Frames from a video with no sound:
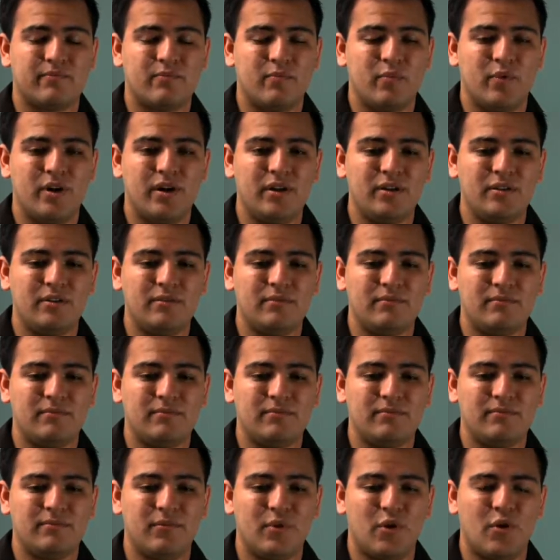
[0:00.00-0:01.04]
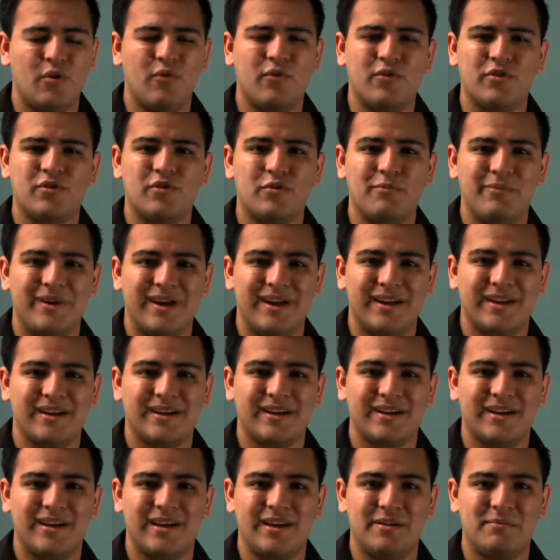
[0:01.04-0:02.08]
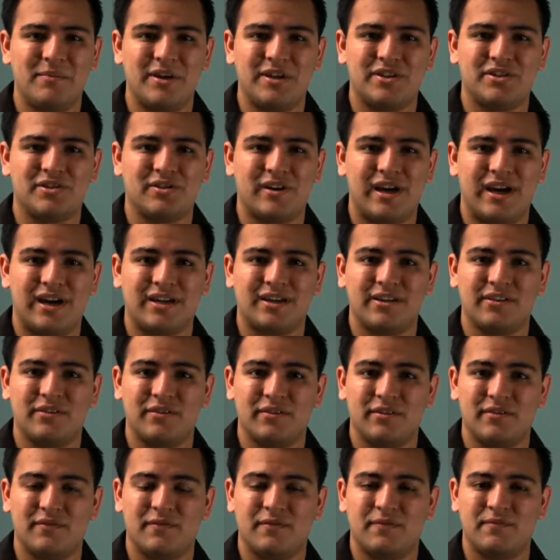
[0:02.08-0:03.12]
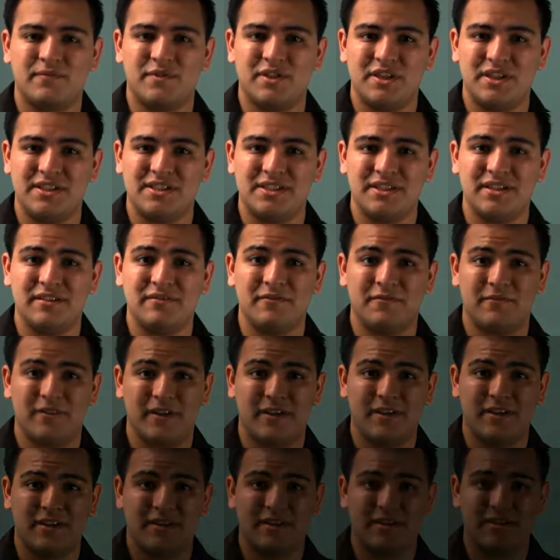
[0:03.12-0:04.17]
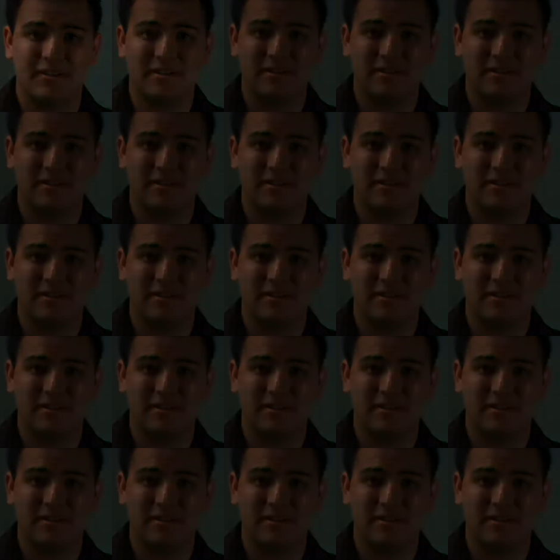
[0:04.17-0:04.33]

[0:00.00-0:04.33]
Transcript: well, overdramatic and makes your acting look cheesy and fake.